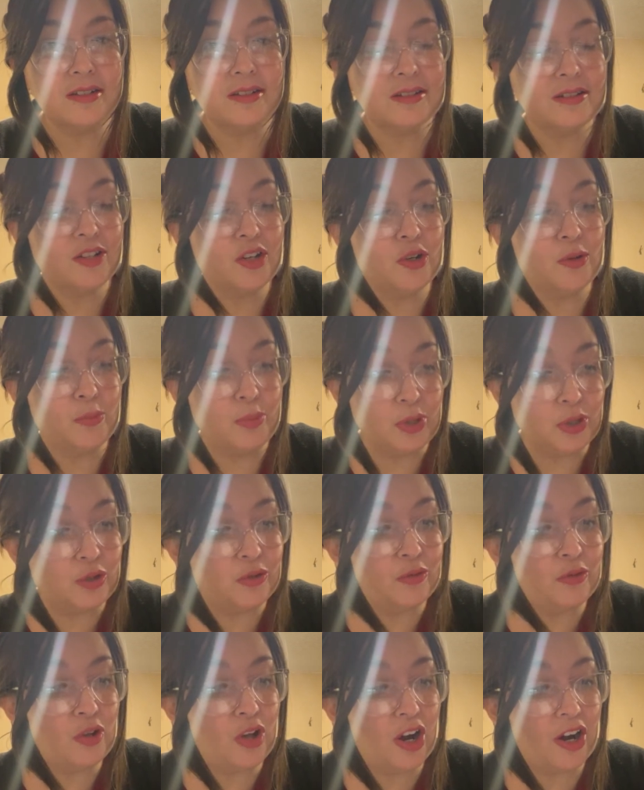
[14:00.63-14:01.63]
your
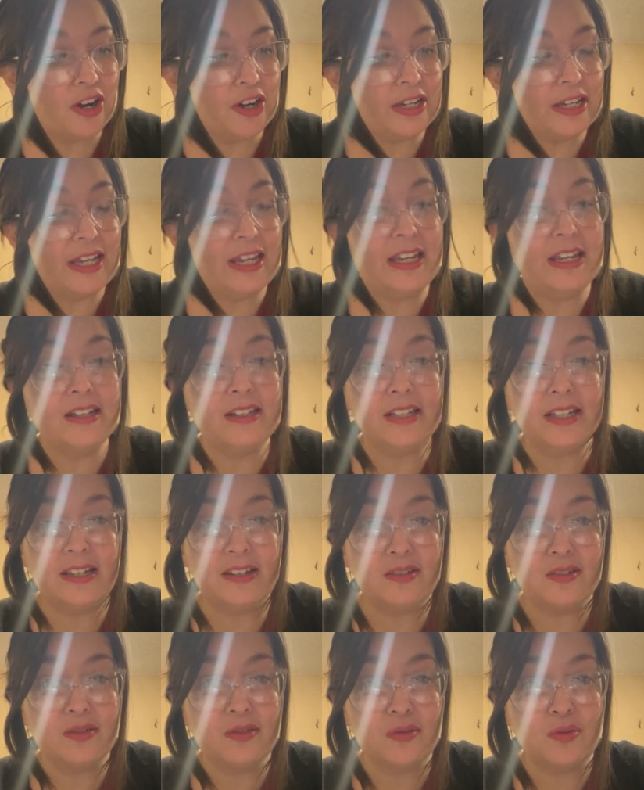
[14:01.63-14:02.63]
beautiful heart
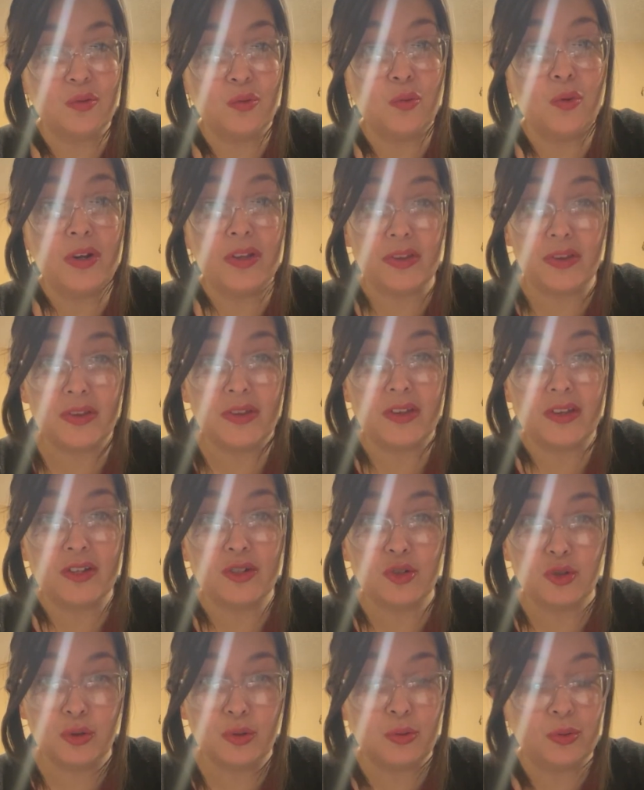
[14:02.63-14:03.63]
healing with
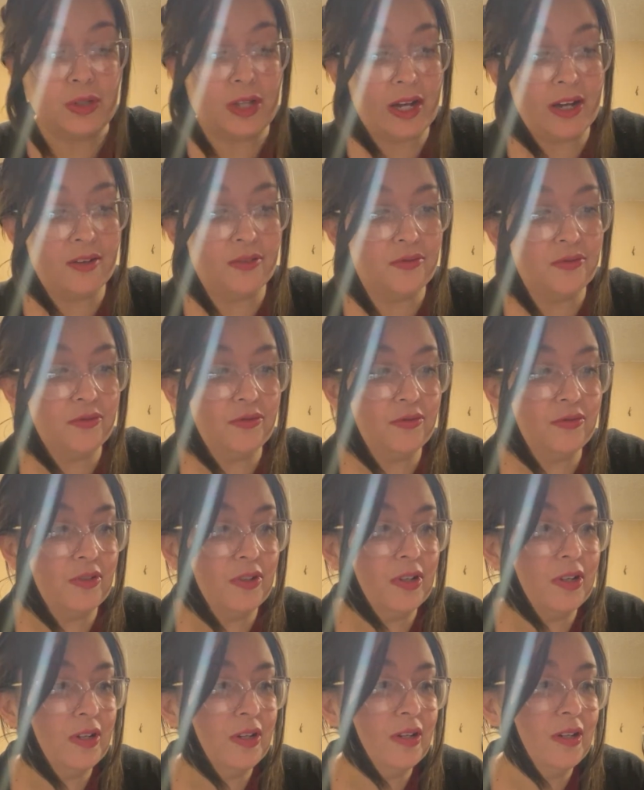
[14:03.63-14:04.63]
true love,
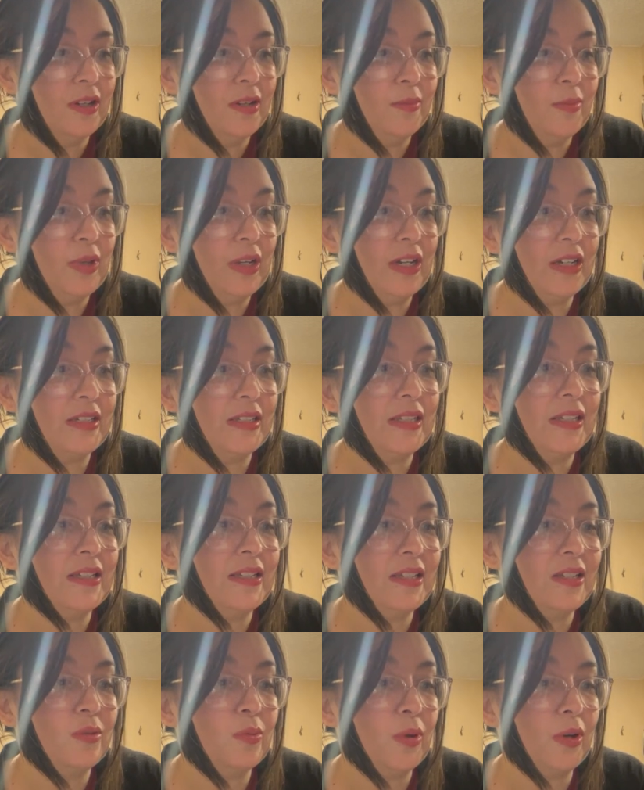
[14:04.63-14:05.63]
because
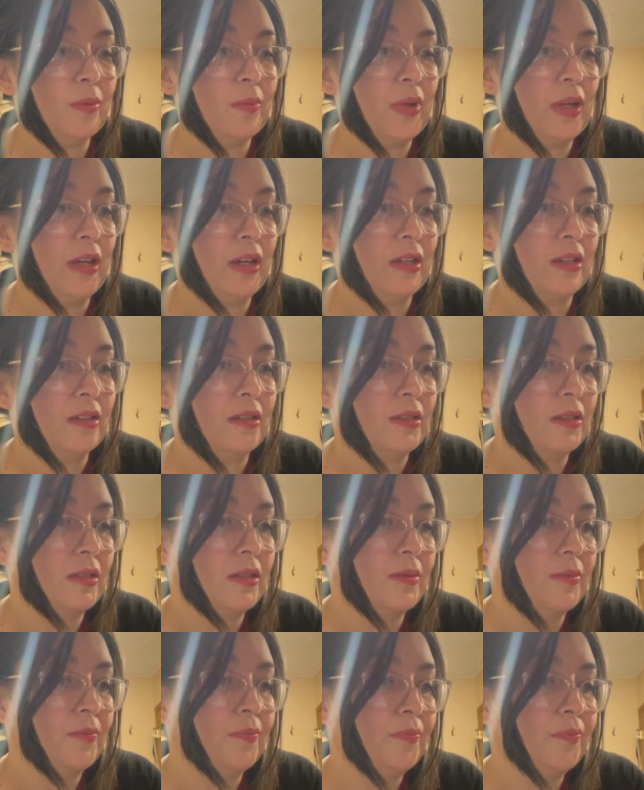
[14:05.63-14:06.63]
this is where it begins.